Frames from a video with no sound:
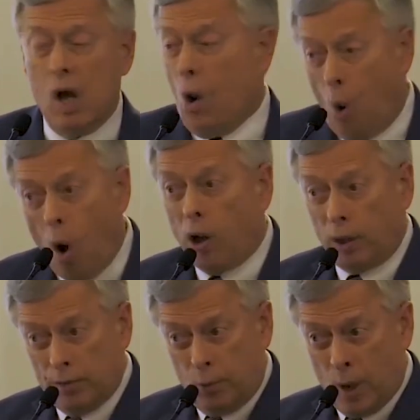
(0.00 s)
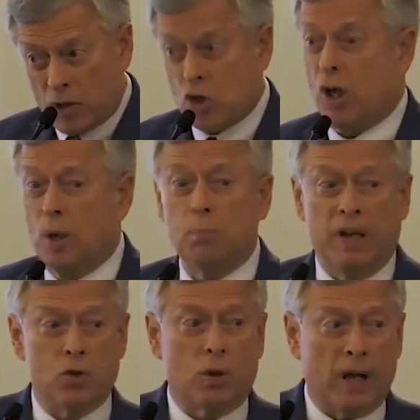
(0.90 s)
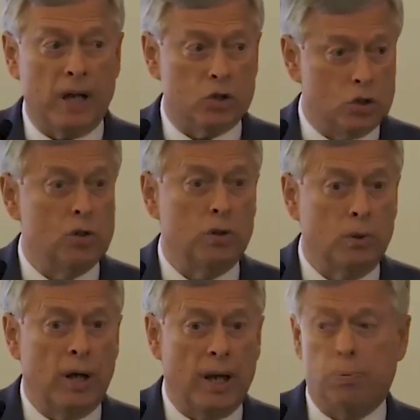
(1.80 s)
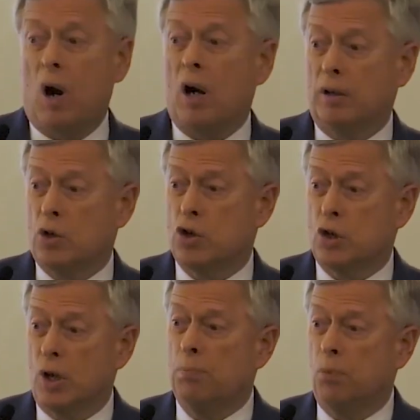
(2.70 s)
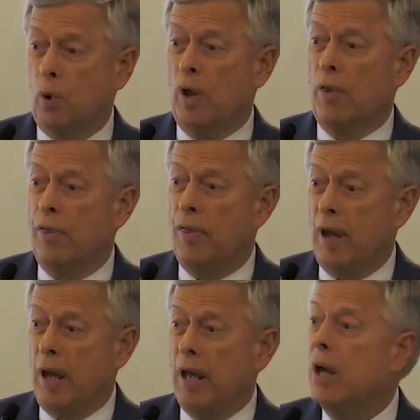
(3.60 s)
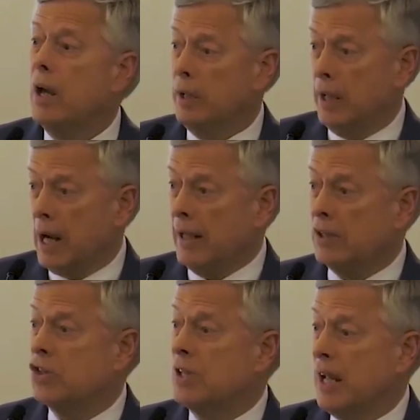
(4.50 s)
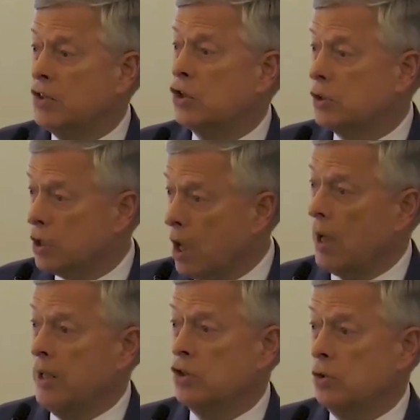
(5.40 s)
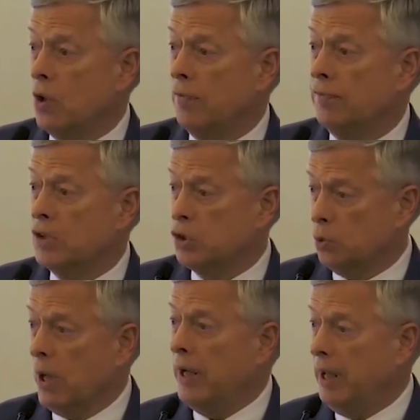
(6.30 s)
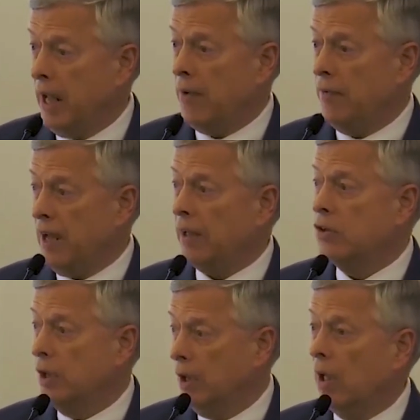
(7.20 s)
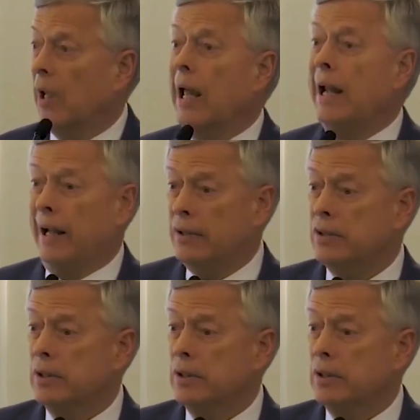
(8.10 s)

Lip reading: all of which can be traced to a partnership with the United States Attorney's Office when Dave Hickton led it,